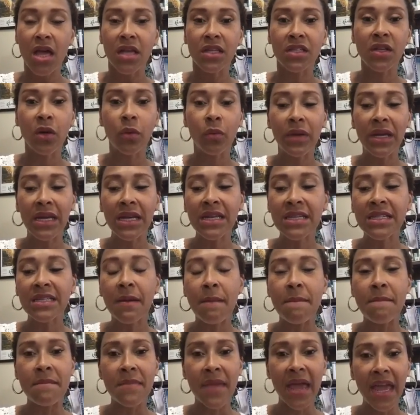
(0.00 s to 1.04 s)
So we need to
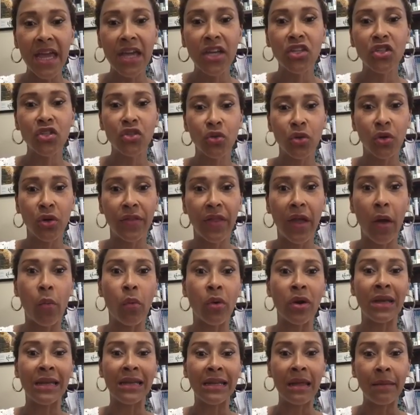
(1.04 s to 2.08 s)
make sure that
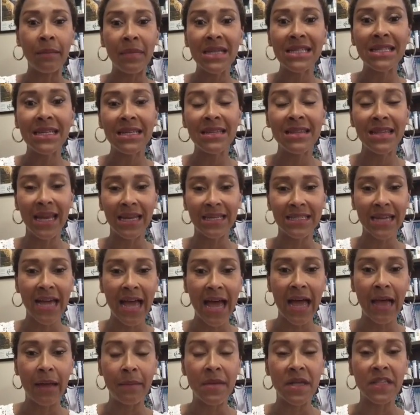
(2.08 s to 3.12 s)
we're limiting that
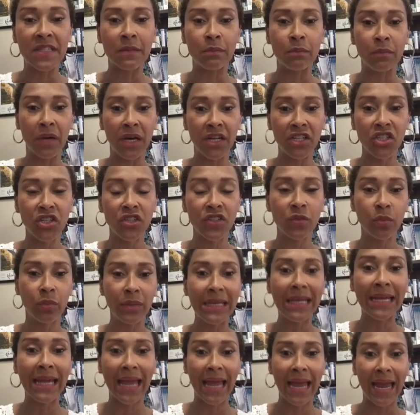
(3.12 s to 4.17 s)
time as much as
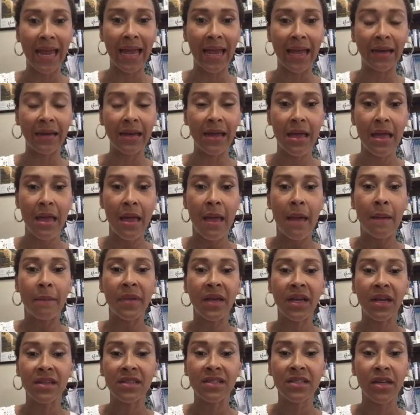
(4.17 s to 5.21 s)
we can,
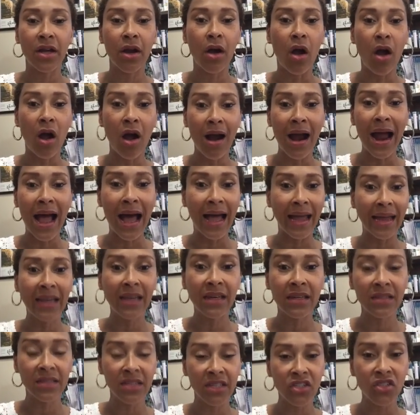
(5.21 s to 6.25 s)
because there are eye
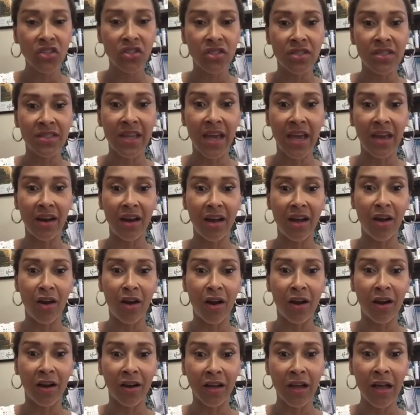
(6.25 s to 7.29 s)
conditions that
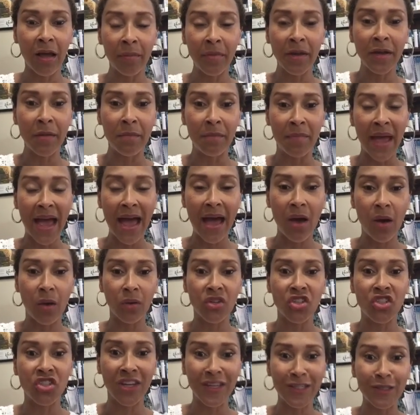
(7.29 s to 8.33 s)
are coming
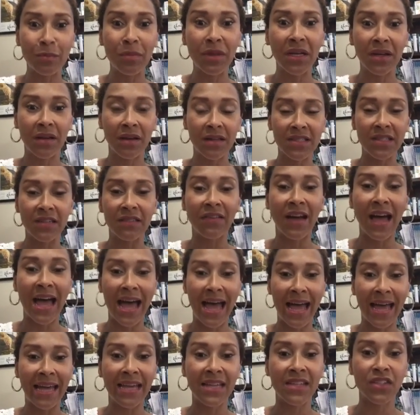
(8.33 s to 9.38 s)
about just because of
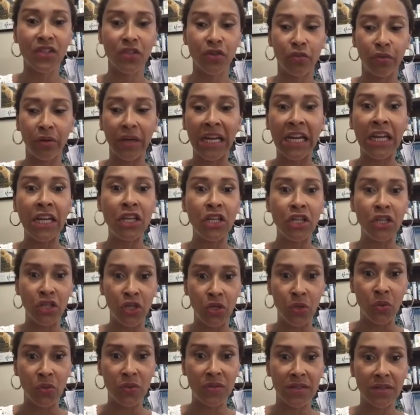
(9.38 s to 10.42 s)
high screen
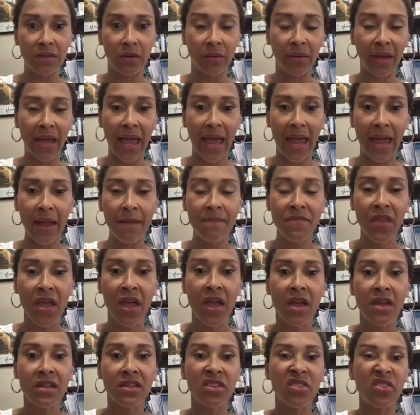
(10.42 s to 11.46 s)
use, okay?
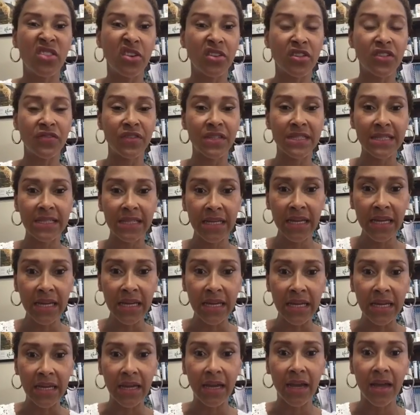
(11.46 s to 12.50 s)
So there's
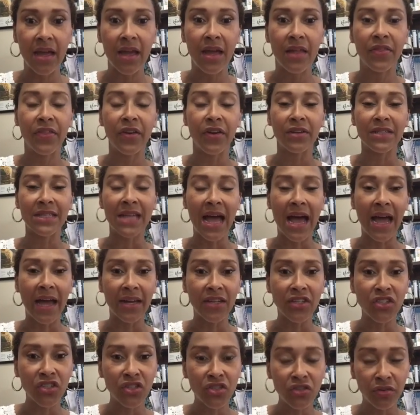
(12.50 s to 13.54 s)
fatigue, there's
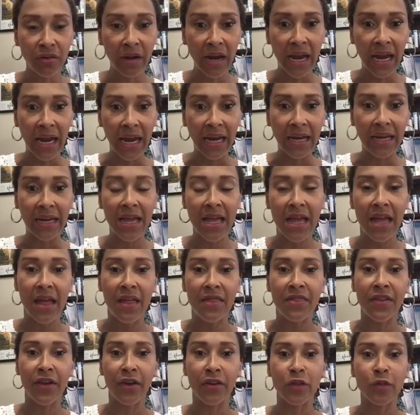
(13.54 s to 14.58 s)
eye strain,
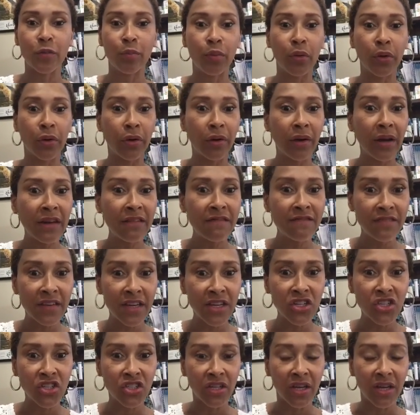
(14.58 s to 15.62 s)
there's blurry
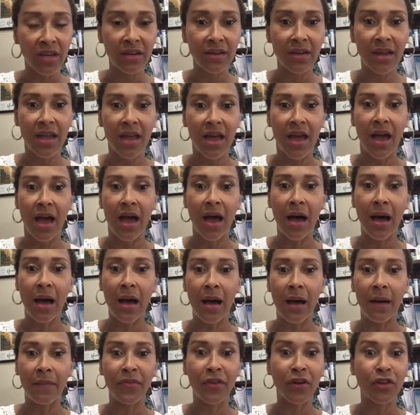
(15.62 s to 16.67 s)
vision,
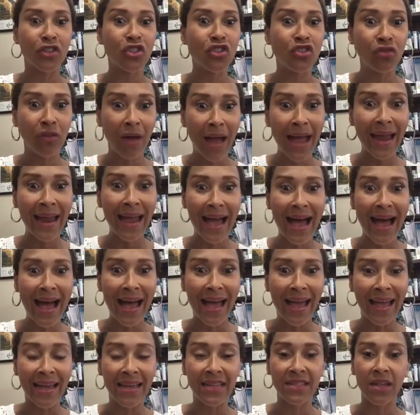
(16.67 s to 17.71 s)
there's dry
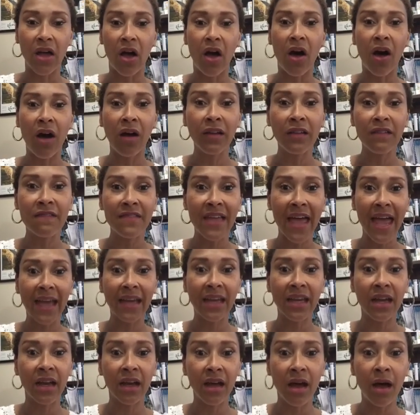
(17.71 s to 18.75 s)
eyes. All of
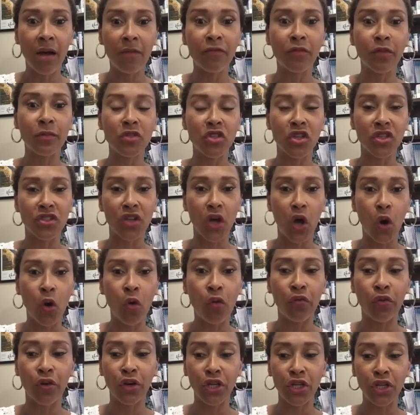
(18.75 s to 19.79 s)
that can come from just
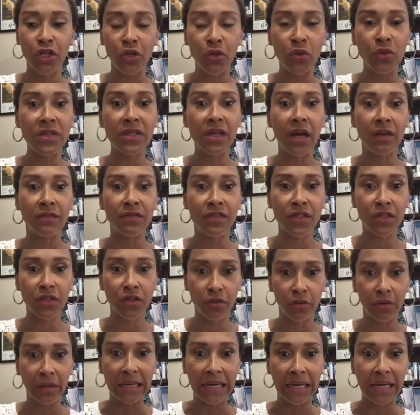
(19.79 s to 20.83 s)
overuse of
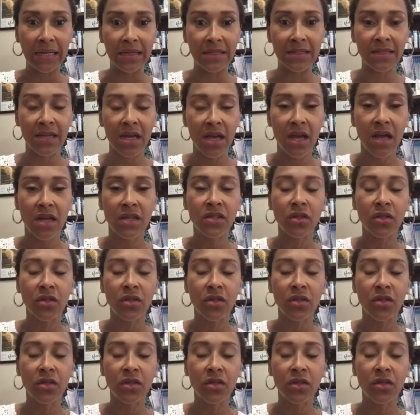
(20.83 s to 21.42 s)
screens.